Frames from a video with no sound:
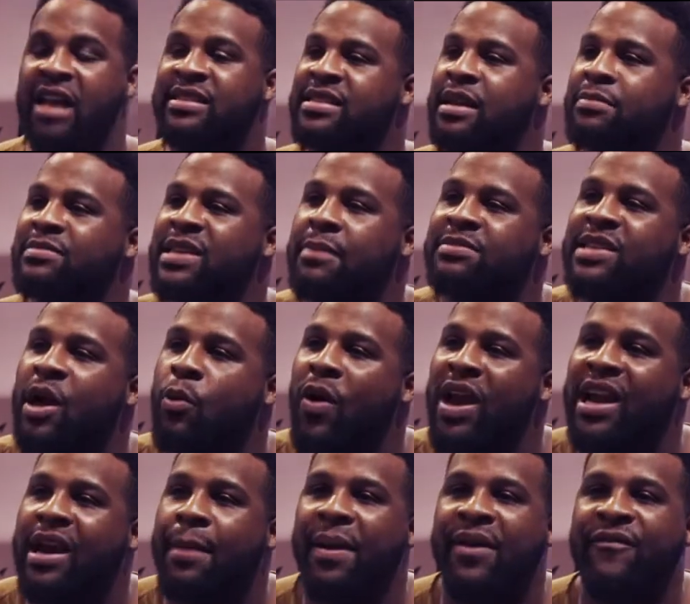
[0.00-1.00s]
sometimes I
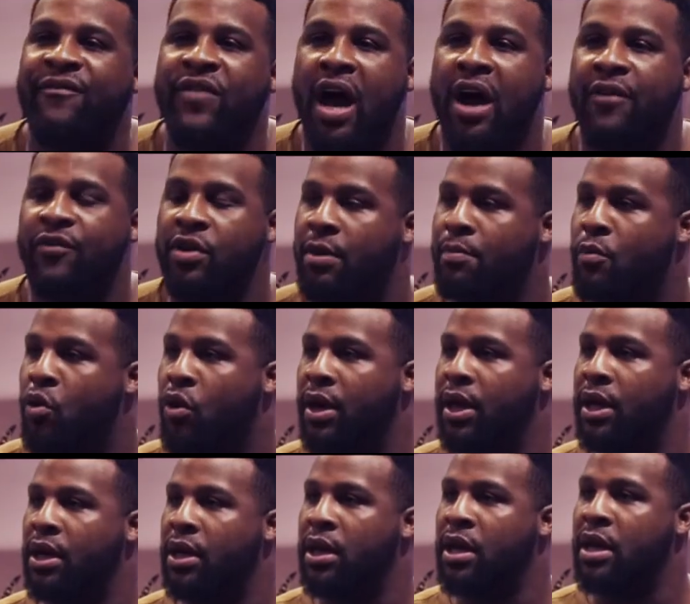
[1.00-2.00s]
wake up at 5 in the
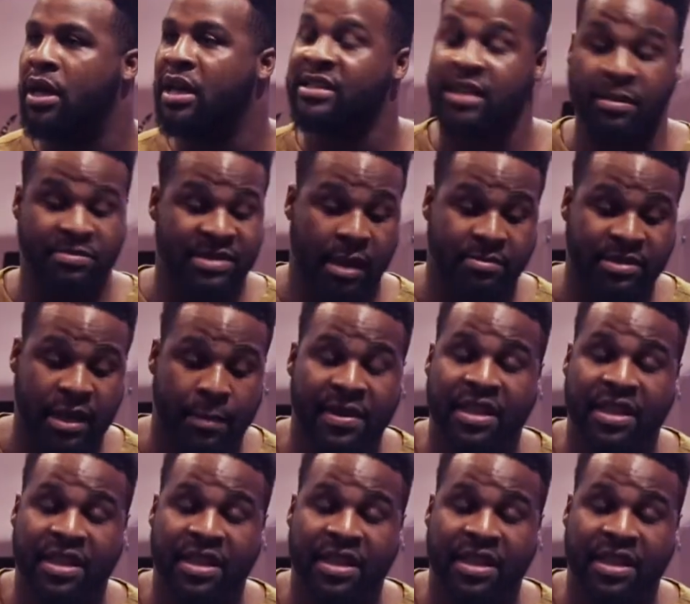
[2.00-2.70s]
morning. Sometimes I'm